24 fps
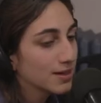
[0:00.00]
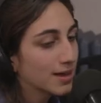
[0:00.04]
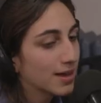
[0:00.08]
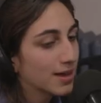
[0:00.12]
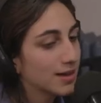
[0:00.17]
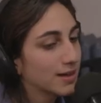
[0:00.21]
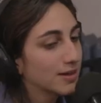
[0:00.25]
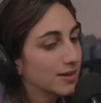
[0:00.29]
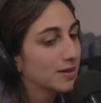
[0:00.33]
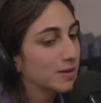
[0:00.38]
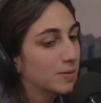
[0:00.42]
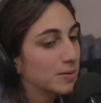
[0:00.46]

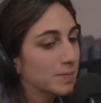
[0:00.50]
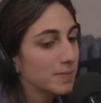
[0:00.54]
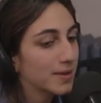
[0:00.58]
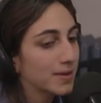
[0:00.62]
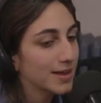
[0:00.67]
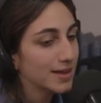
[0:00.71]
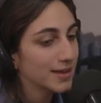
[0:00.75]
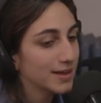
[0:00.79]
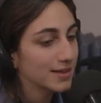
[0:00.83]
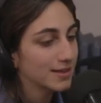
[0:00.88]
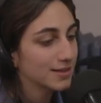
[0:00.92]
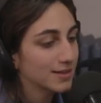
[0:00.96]
Um,
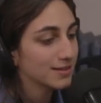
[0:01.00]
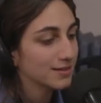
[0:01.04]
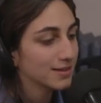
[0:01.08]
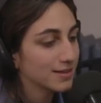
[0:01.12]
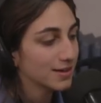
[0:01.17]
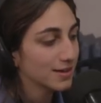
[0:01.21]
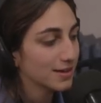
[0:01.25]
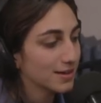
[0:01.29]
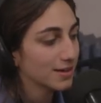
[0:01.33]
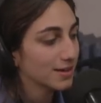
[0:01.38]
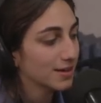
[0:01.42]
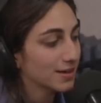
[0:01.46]
and
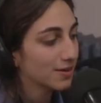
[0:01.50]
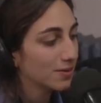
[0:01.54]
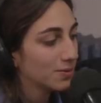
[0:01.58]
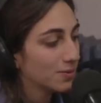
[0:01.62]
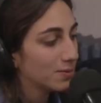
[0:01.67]
uh,